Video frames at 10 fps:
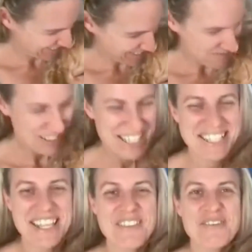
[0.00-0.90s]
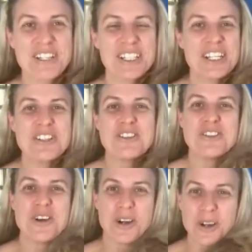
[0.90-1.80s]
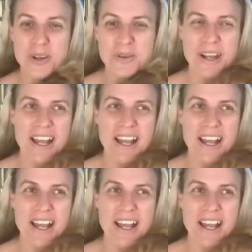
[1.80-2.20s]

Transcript: Because they really know